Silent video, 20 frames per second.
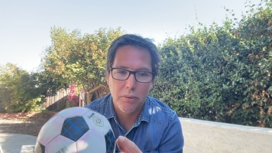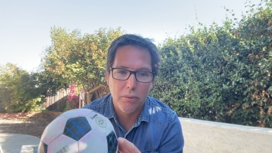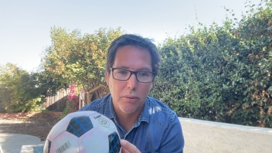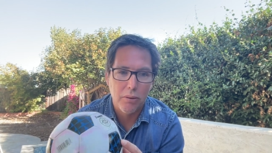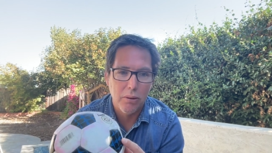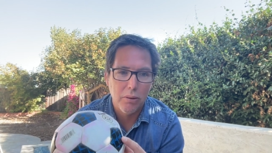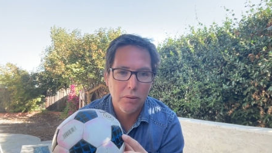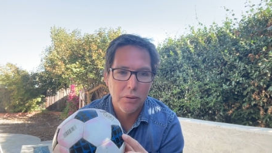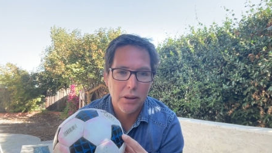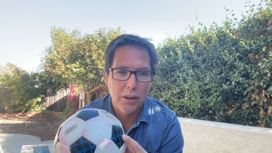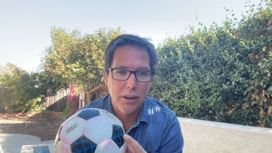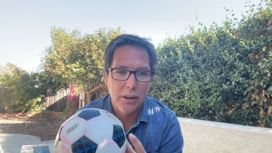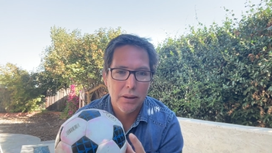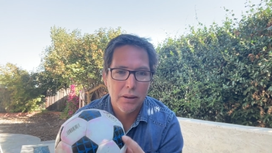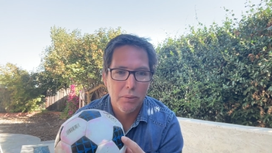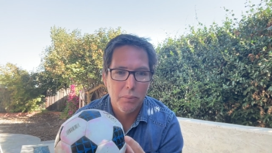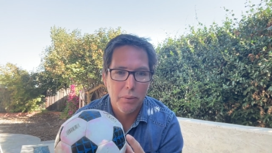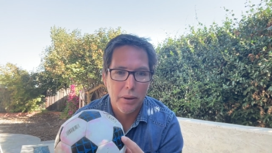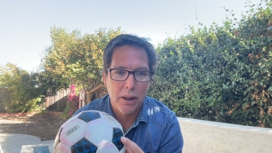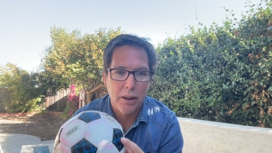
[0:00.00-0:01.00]
to close
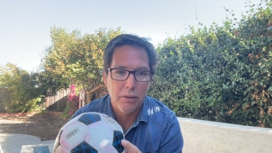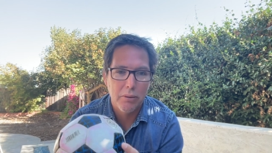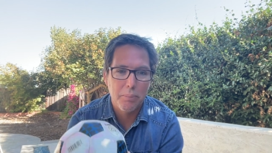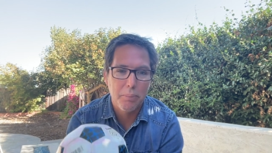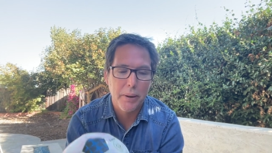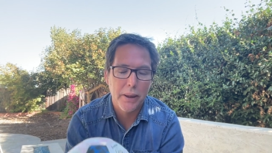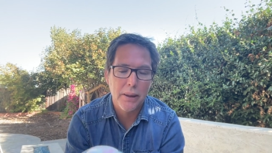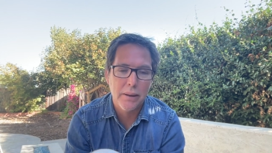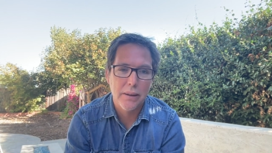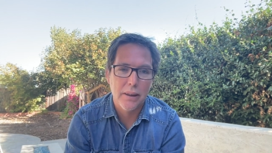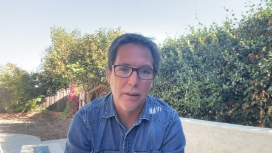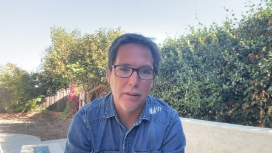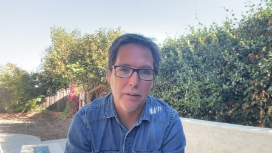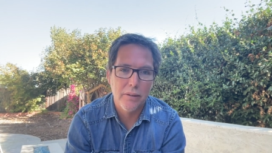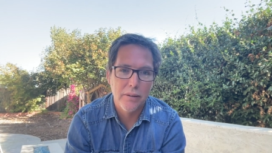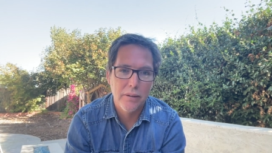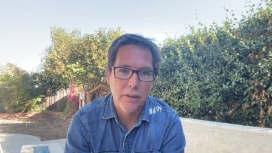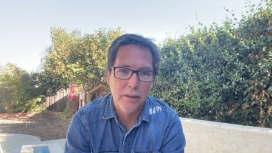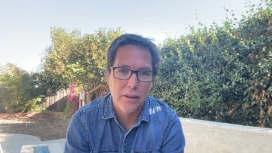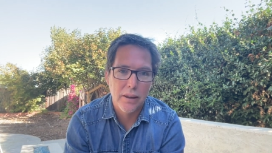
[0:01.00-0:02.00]
this without
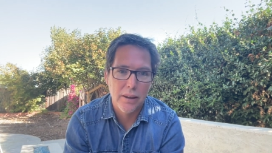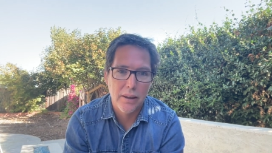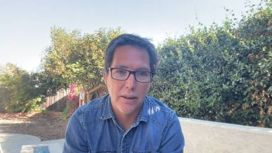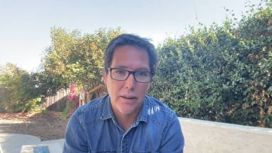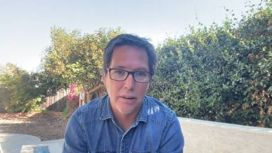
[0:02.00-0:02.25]
pentagons,